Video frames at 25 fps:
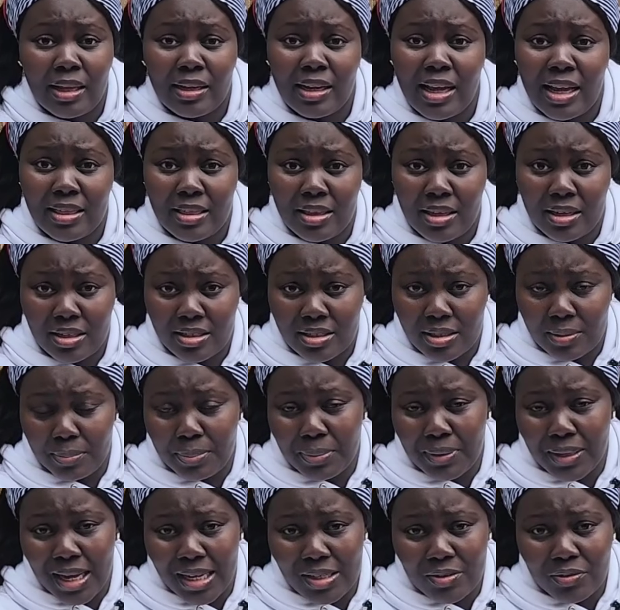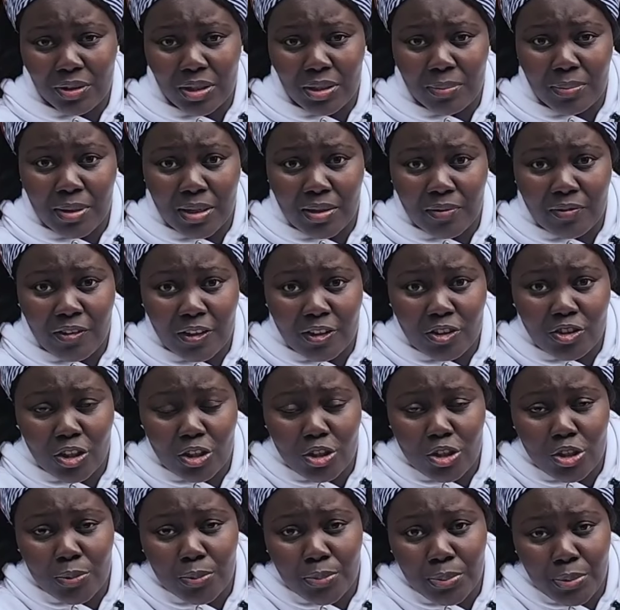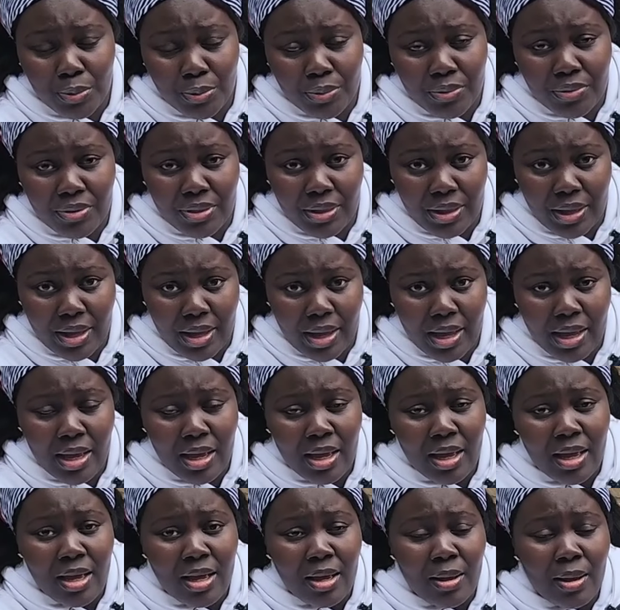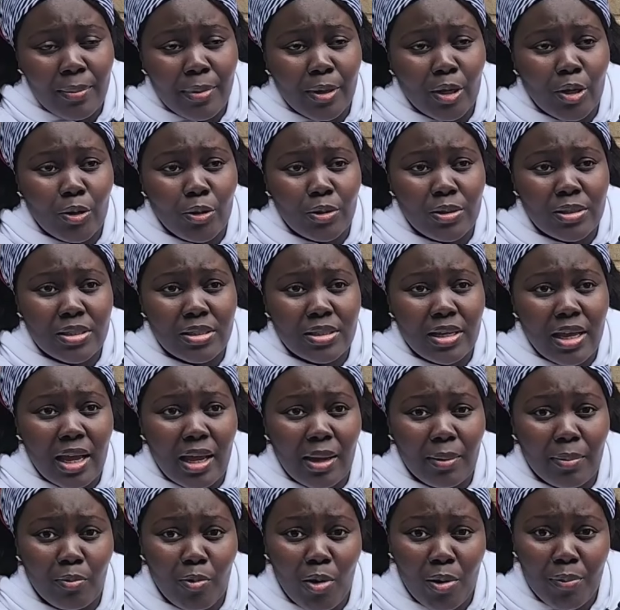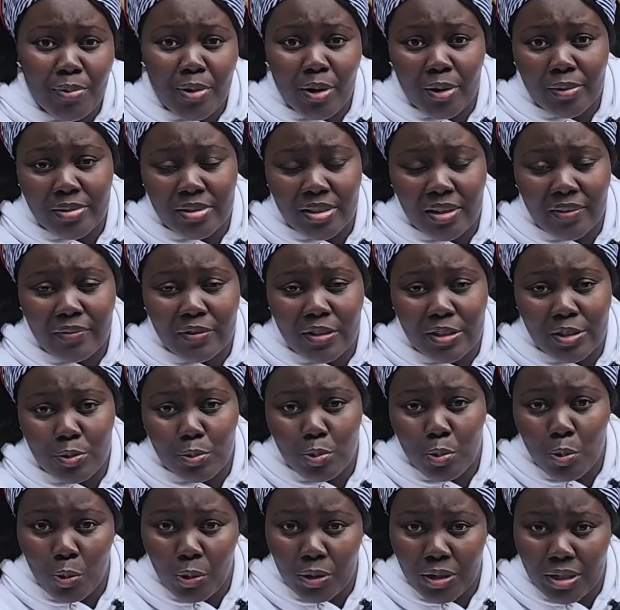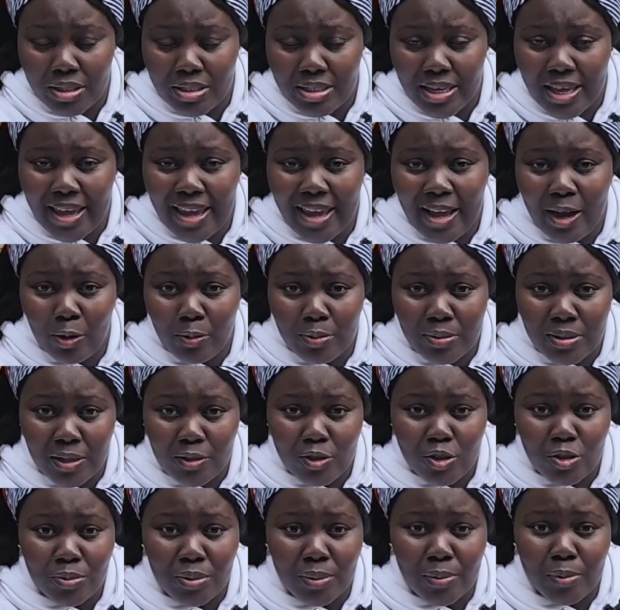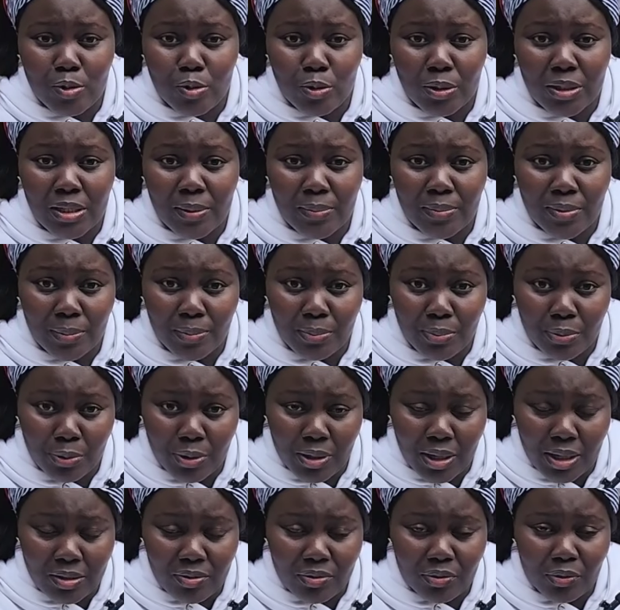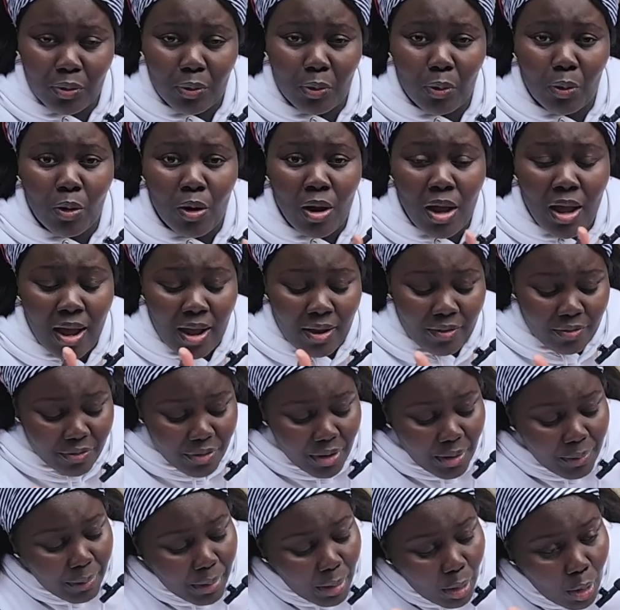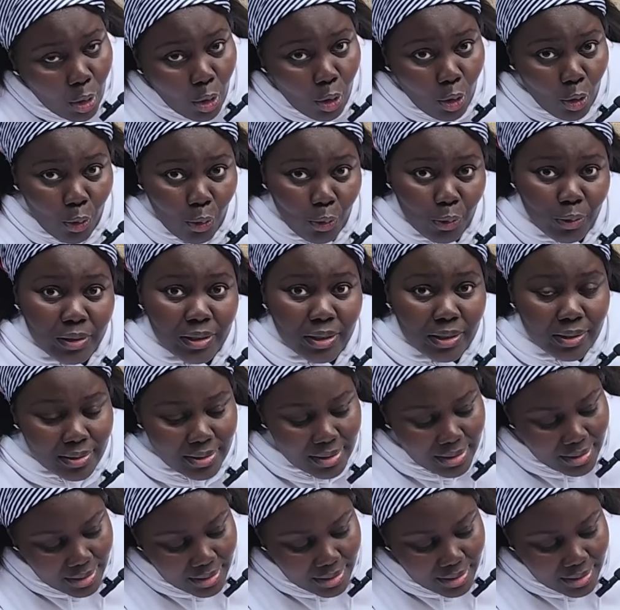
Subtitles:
that I think is a plus for the manufacturer to put there, because when we observe these warnings, it helps us to be able to keep the product for a very long